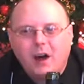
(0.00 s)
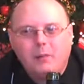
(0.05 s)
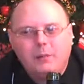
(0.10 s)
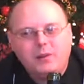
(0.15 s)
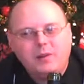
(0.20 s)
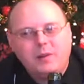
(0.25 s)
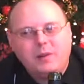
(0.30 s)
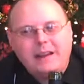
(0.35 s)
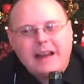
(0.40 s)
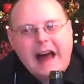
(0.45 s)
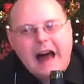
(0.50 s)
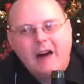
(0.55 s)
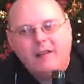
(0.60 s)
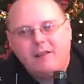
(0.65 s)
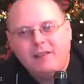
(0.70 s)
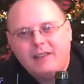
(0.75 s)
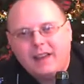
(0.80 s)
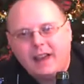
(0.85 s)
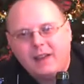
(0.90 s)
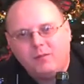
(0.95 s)
Though between now
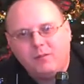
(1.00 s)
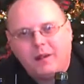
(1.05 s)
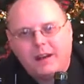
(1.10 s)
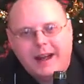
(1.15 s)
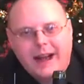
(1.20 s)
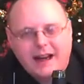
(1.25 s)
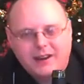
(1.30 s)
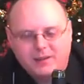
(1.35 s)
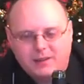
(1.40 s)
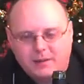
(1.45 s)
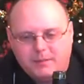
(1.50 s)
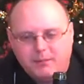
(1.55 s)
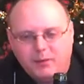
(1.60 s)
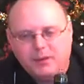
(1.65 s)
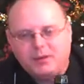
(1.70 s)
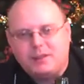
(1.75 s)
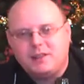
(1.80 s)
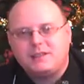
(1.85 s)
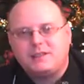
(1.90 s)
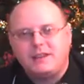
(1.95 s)
and then, when I actually
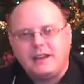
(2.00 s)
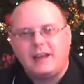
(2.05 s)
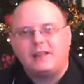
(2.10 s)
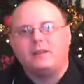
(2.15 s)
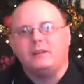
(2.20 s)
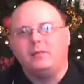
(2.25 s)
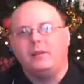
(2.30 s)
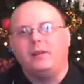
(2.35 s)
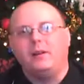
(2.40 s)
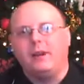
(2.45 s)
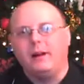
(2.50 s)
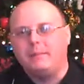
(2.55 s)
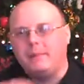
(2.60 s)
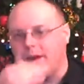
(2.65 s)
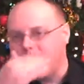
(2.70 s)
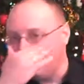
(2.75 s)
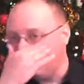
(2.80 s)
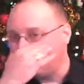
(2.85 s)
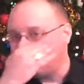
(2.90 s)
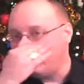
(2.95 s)
put this together and put it up,
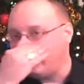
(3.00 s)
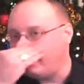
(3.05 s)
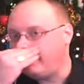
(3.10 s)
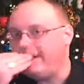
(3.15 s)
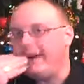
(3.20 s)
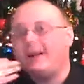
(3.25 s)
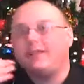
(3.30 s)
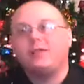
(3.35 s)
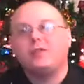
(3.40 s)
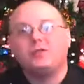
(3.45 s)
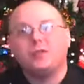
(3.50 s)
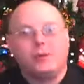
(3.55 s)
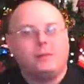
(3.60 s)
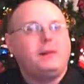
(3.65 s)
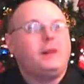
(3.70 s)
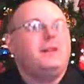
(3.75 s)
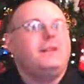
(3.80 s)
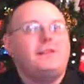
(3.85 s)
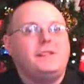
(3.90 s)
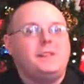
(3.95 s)
somebody may have
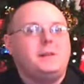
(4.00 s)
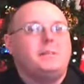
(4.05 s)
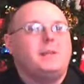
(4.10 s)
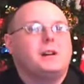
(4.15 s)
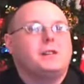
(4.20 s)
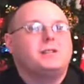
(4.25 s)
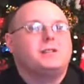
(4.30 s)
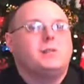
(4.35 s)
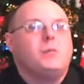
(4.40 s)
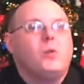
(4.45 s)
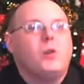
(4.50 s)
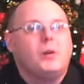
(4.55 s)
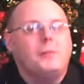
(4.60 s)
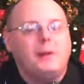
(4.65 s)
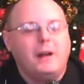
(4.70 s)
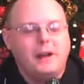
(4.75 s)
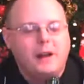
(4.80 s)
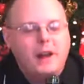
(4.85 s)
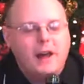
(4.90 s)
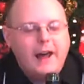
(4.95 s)
contributed 50 bucks or more.
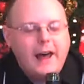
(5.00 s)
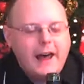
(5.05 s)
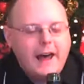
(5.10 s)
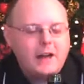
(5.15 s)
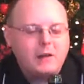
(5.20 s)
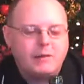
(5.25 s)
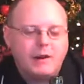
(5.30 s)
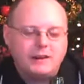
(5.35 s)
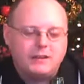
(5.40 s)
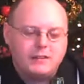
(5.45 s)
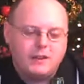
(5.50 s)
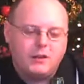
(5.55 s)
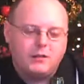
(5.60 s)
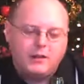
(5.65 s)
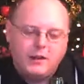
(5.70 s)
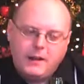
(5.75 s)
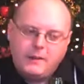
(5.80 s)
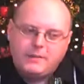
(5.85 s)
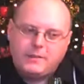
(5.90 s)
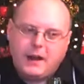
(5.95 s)
But anyway, so
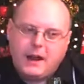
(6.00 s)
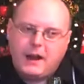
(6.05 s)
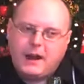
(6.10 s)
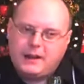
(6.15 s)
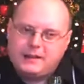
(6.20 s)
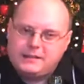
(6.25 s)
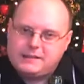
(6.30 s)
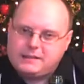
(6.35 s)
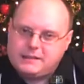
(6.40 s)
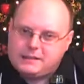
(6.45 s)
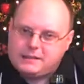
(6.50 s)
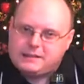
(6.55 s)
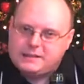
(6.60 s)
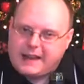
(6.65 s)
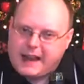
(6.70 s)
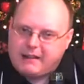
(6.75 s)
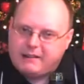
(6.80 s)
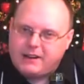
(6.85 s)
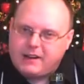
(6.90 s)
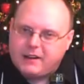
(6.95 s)
uh,
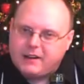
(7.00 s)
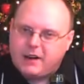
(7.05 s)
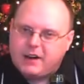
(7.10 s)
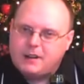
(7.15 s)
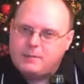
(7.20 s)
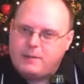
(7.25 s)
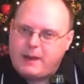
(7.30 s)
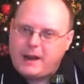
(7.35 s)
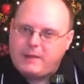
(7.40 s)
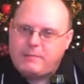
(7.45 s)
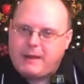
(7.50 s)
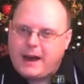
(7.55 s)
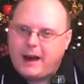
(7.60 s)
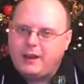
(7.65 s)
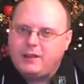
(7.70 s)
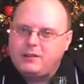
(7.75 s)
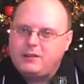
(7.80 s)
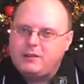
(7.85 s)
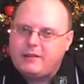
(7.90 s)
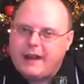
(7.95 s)
down here on the
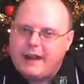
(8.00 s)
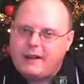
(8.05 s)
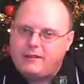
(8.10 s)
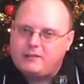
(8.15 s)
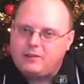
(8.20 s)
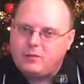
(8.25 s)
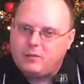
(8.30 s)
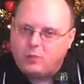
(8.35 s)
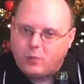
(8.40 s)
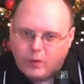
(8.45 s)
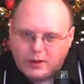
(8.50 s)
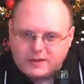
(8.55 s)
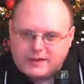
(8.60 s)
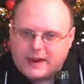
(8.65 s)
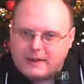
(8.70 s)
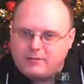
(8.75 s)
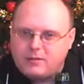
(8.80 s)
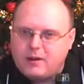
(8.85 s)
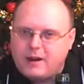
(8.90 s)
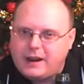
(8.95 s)
PayPal, you have the
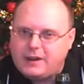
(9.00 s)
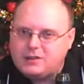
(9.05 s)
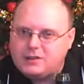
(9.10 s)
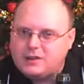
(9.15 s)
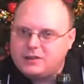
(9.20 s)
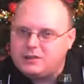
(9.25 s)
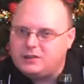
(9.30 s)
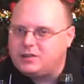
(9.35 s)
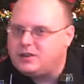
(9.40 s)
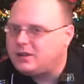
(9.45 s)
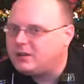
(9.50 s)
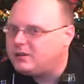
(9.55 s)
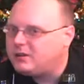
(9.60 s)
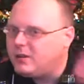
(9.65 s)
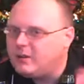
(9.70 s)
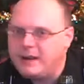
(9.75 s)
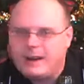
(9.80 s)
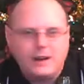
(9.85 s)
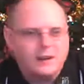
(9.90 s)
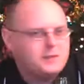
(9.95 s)
one-time donations. You can
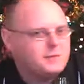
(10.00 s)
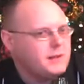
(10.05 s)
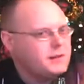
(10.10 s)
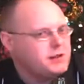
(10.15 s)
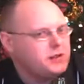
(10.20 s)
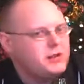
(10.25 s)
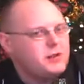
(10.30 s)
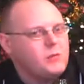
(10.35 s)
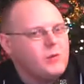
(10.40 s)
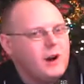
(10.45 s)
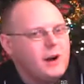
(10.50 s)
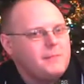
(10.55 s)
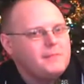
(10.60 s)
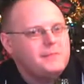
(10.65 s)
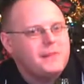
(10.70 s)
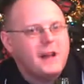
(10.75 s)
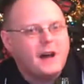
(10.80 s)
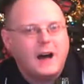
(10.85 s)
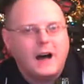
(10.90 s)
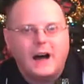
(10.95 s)
donate as much as you want.
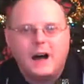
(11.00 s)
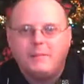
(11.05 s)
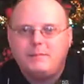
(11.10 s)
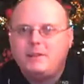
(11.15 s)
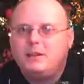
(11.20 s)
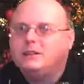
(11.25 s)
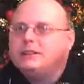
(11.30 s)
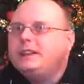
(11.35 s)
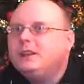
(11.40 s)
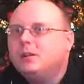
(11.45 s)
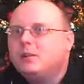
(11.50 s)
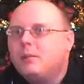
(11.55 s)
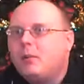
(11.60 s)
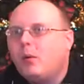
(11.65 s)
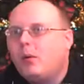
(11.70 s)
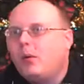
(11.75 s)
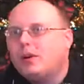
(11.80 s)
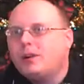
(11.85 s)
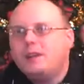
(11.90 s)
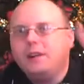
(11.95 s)
Um, the
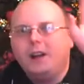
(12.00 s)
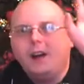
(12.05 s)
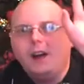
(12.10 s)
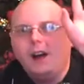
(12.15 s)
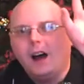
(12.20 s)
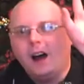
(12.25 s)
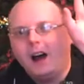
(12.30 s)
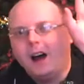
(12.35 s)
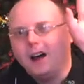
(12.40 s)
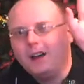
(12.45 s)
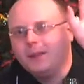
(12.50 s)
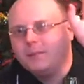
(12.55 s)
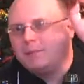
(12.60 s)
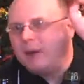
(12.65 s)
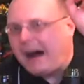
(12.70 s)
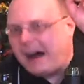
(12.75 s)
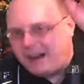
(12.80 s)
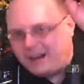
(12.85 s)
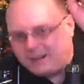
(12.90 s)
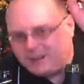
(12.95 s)
leaderboard, uh, the
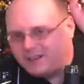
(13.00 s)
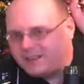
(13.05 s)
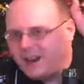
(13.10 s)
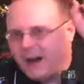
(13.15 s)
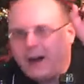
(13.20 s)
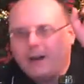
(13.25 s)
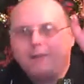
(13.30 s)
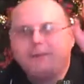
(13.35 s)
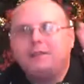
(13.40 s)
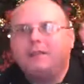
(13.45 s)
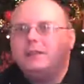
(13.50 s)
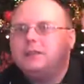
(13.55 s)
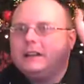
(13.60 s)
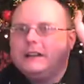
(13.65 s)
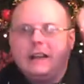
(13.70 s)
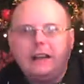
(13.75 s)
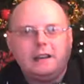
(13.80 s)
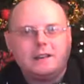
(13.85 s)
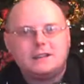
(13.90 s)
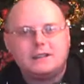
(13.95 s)
buy stuff,
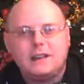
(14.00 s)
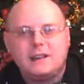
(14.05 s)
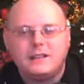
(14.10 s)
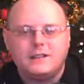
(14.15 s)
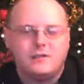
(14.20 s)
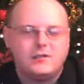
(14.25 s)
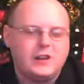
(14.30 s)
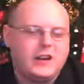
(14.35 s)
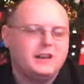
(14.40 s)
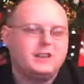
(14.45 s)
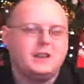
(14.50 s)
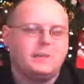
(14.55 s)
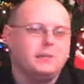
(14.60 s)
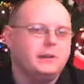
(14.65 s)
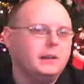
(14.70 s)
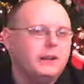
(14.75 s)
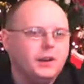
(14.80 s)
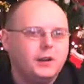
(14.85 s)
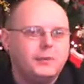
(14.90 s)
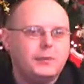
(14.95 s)
links, things have changed up a
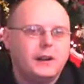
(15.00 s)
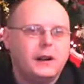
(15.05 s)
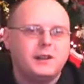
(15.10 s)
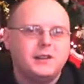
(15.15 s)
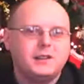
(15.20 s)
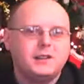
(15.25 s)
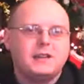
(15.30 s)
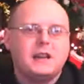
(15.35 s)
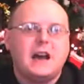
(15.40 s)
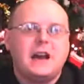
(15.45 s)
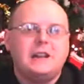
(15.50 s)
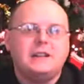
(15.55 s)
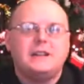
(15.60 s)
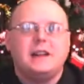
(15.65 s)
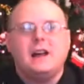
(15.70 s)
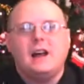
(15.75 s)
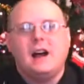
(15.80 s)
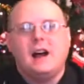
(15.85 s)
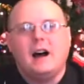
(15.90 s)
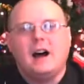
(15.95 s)
little bit on the site.
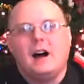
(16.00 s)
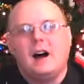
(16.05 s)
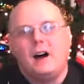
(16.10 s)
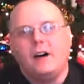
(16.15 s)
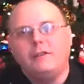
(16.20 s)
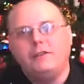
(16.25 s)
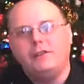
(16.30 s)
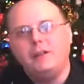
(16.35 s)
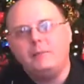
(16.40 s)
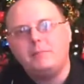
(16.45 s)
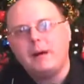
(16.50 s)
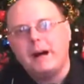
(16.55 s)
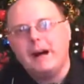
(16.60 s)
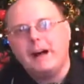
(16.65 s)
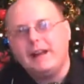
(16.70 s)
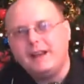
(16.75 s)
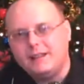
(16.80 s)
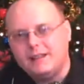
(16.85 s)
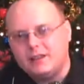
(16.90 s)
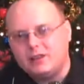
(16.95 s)
Uh, hopefully
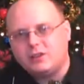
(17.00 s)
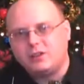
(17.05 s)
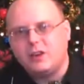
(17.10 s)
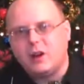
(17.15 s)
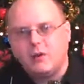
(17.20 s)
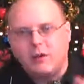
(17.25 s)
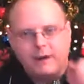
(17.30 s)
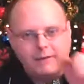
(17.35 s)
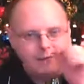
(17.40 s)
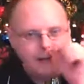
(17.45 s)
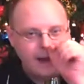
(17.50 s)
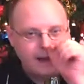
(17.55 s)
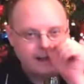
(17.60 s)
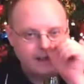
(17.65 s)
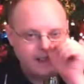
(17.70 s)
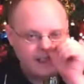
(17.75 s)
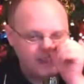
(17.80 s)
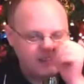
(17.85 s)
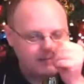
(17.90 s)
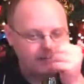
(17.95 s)
by this show, I've gotten
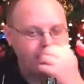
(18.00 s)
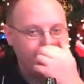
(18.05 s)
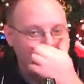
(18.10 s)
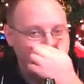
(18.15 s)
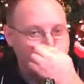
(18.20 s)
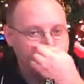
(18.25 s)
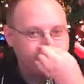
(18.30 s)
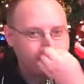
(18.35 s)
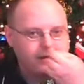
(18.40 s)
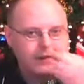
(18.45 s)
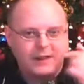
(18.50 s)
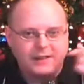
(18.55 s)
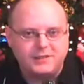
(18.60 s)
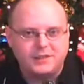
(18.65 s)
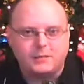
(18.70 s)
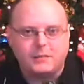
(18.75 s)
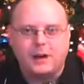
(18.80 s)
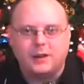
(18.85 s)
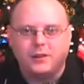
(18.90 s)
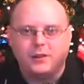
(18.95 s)
some got
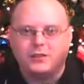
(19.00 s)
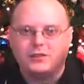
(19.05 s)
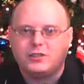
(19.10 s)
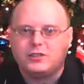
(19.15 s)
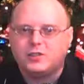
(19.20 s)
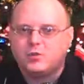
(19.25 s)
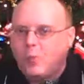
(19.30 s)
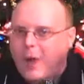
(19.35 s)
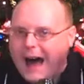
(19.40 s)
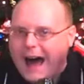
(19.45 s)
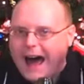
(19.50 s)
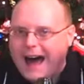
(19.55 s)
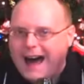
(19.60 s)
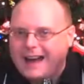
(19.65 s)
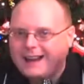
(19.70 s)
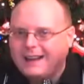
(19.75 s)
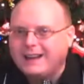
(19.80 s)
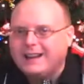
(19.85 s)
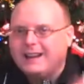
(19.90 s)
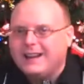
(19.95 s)
some other
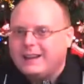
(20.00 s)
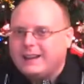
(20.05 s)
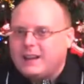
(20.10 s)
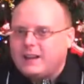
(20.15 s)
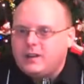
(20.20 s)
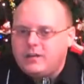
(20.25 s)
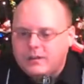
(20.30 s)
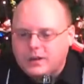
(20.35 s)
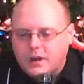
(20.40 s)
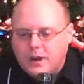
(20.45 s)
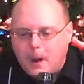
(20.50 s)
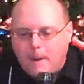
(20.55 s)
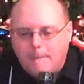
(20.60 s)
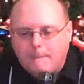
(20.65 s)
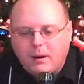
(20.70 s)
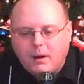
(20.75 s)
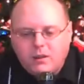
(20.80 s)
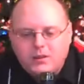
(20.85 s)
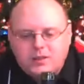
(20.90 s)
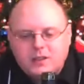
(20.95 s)
swag that you can
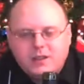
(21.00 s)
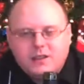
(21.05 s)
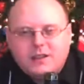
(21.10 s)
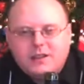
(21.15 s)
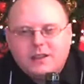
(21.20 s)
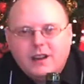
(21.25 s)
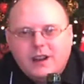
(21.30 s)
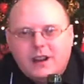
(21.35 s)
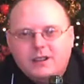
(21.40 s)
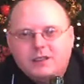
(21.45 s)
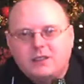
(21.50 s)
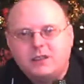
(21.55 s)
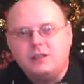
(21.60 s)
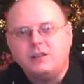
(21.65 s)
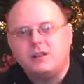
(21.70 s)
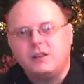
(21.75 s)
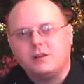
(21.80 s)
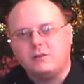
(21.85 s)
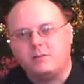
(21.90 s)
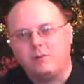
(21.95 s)
purchase, so
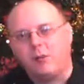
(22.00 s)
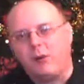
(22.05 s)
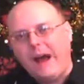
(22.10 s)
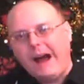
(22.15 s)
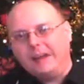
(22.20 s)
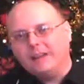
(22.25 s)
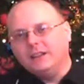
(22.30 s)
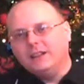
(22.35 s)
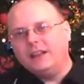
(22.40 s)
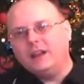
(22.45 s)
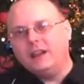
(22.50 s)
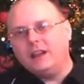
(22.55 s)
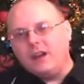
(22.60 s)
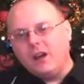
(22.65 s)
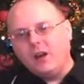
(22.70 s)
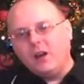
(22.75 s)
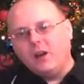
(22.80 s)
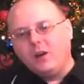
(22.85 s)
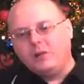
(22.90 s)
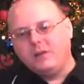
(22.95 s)
you can proudly
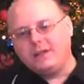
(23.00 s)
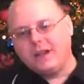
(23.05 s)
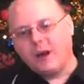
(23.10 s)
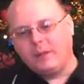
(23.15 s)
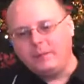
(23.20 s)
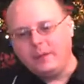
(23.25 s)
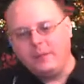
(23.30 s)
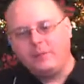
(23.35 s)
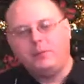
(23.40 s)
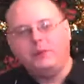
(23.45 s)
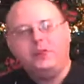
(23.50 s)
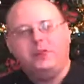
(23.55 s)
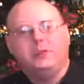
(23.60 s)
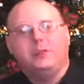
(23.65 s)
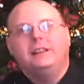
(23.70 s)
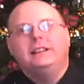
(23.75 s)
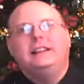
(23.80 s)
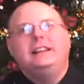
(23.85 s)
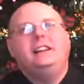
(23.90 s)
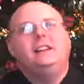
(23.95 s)
tell people you're
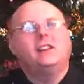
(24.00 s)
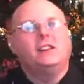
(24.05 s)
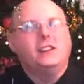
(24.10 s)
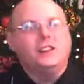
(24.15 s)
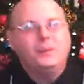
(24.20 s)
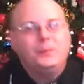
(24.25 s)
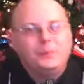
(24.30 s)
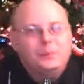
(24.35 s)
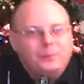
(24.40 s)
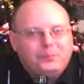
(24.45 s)
a leader